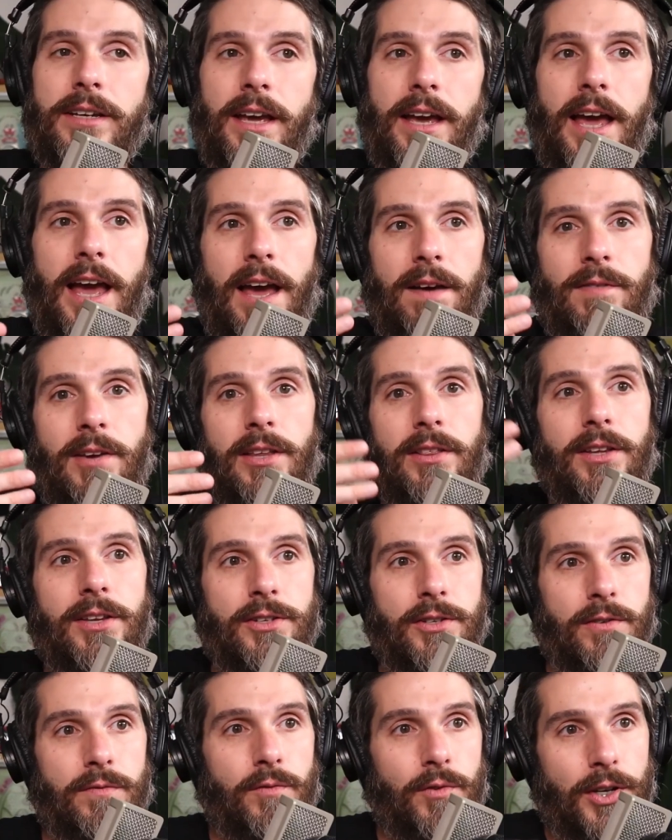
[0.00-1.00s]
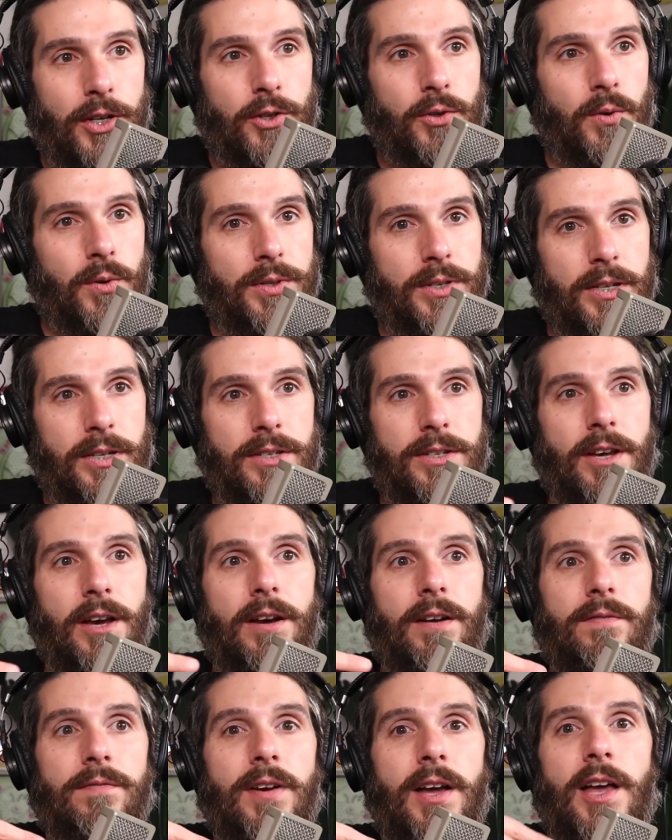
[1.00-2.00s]
have a list of resources
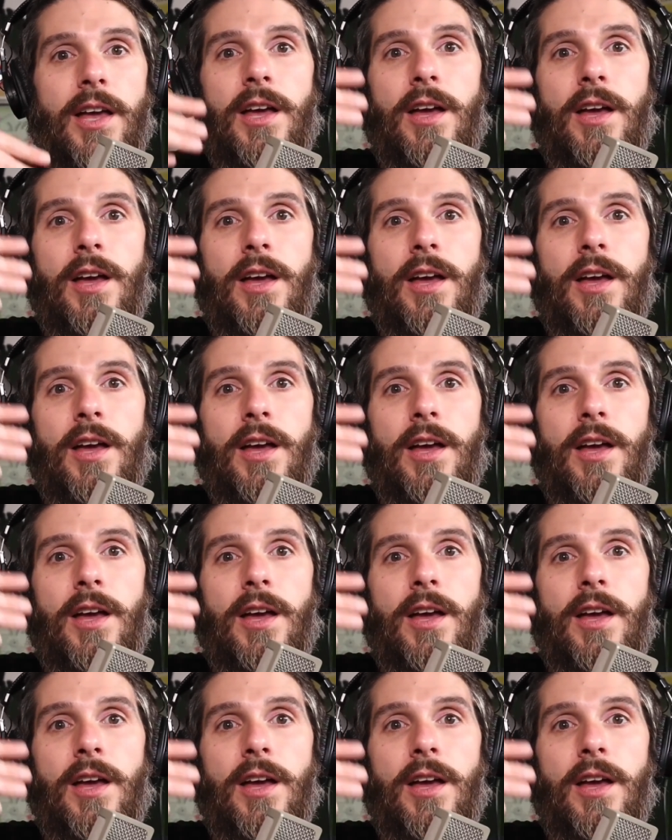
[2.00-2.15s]
of